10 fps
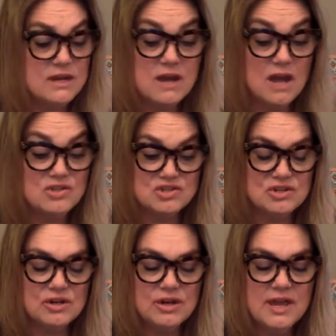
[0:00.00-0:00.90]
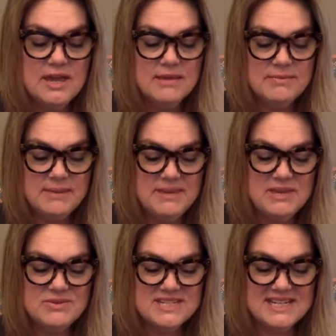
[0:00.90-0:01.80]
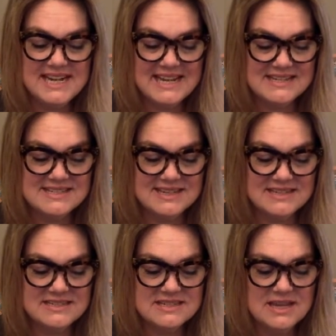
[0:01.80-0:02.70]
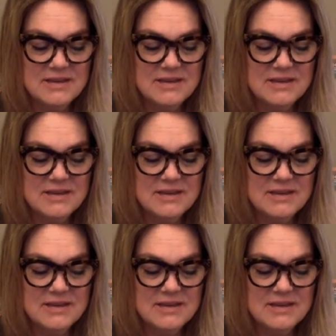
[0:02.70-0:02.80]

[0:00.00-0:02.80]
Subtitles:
Not sure. Maybe he was in an accident.